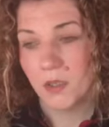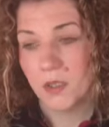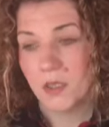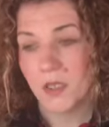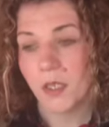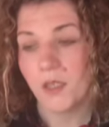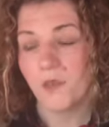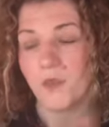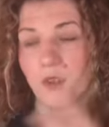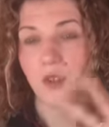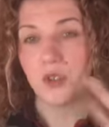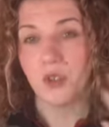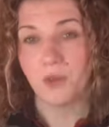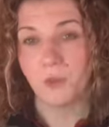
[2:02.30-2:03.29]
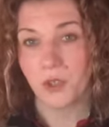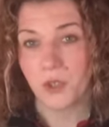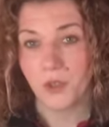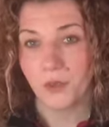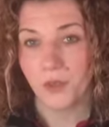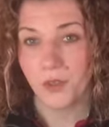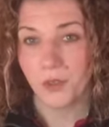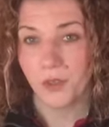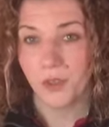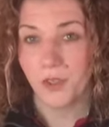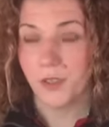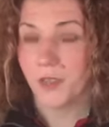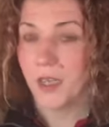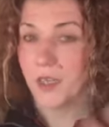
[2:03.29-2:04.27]
like you've got too much going on in
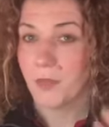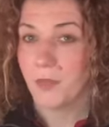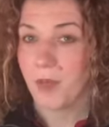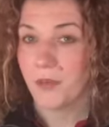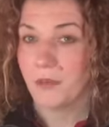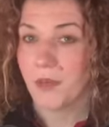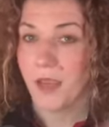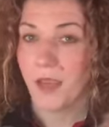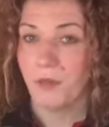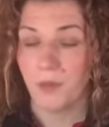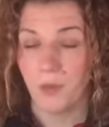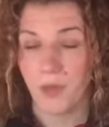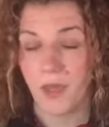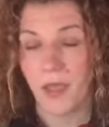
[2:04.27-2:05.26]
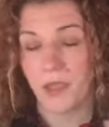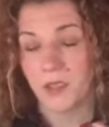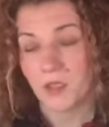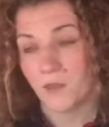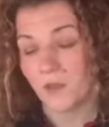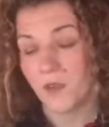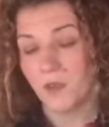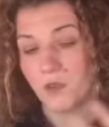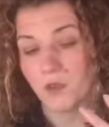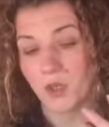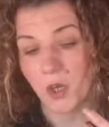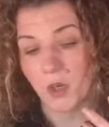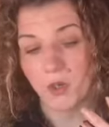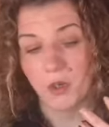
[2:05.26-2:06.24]
your head about now, the past, the
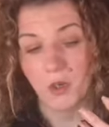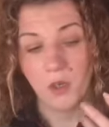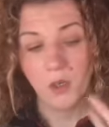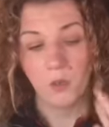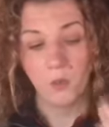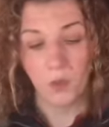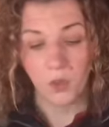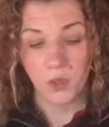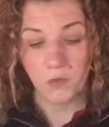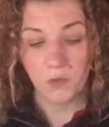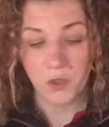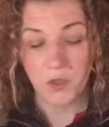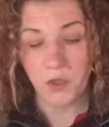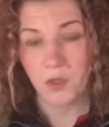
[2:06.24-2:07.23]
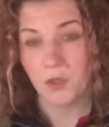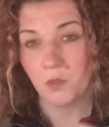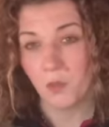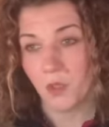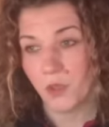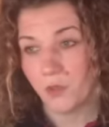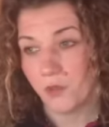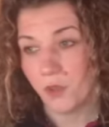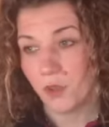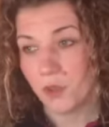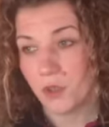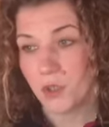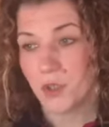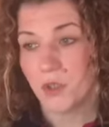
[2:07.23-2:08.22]
future, what you've to do, what you've
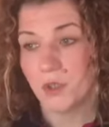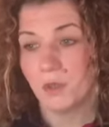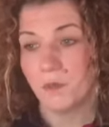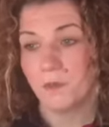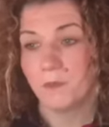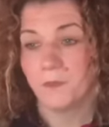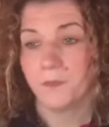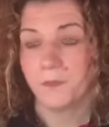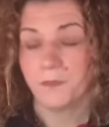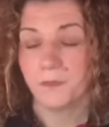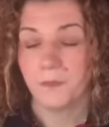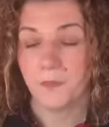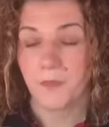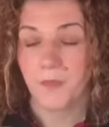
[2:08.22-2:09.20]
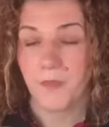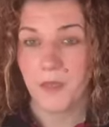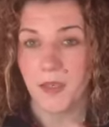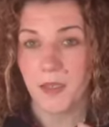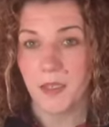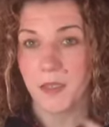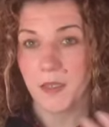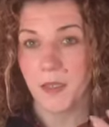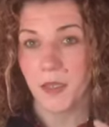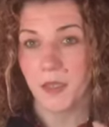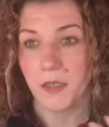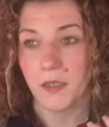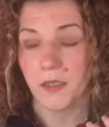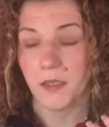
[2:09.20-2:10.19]
not to do. It's
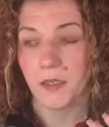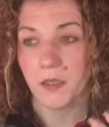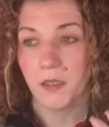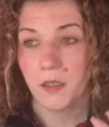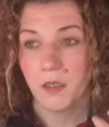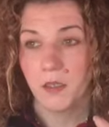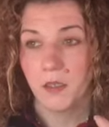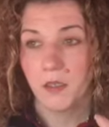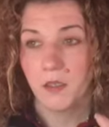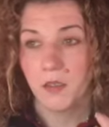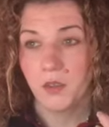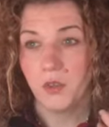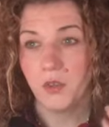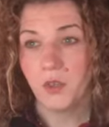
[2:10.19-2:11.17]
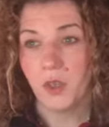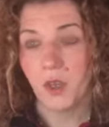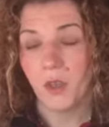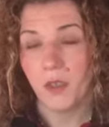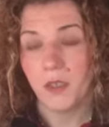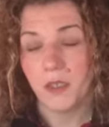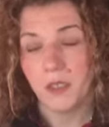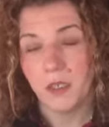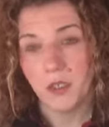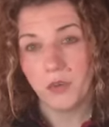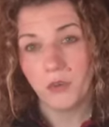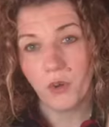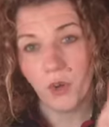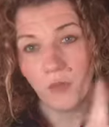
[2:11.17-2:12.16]
like
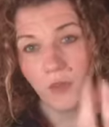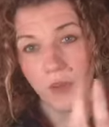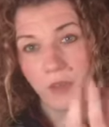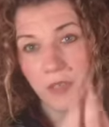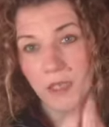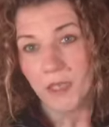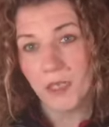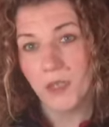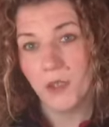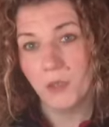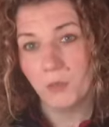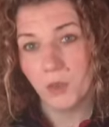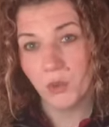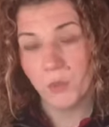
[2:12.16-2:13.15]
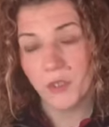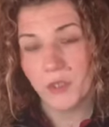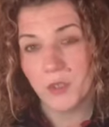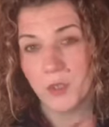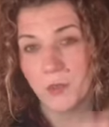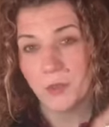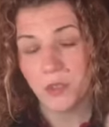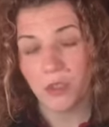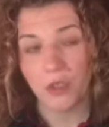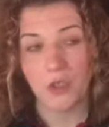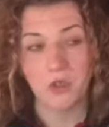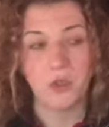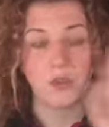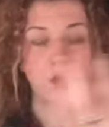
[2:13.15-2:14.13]
you're not very in the moment because
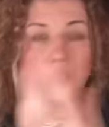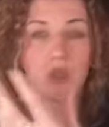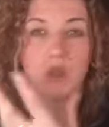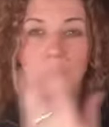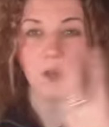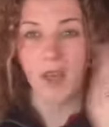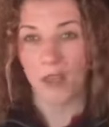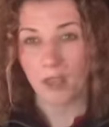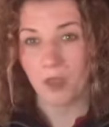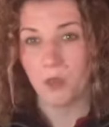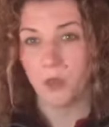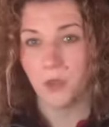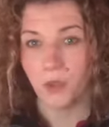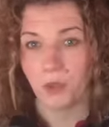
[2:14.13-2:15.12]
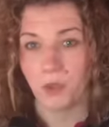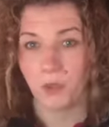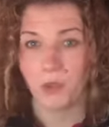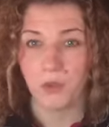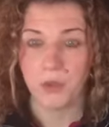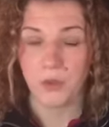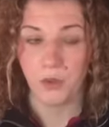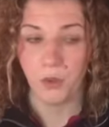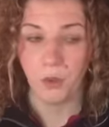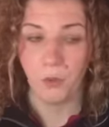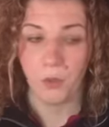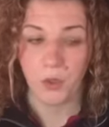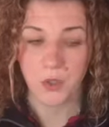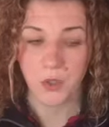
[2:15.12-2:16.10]
you're so distracted with your thoughts and all
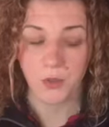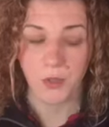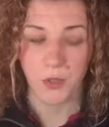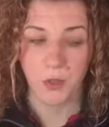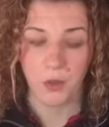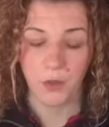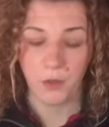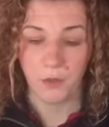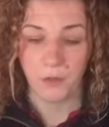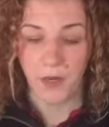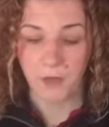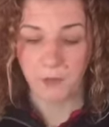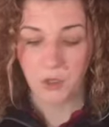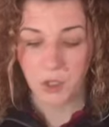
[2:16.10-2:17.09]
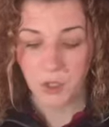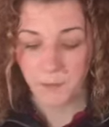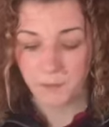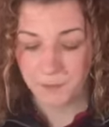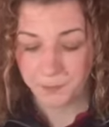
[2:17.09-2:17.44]
what's going on around you.